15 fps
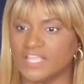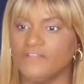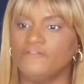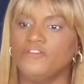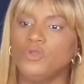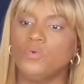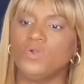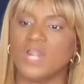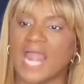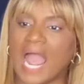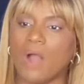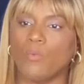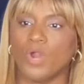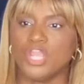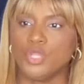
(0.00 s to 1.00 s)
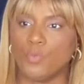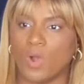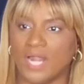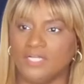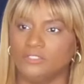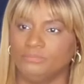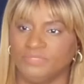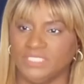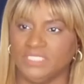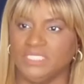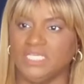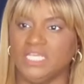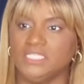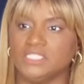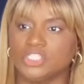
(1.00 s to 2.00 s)
If you're not where you want to be
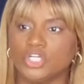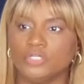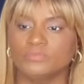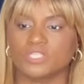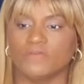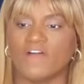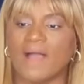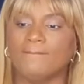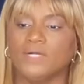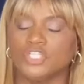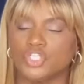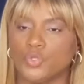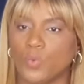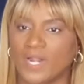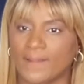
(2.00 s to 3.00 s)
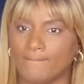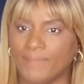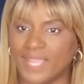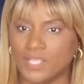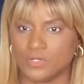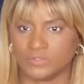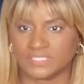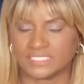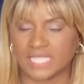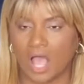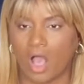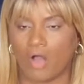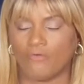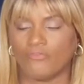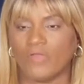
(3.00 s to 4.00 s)
in terms of how much you want to pay
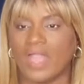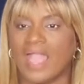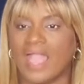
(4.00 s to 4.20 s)
yourself,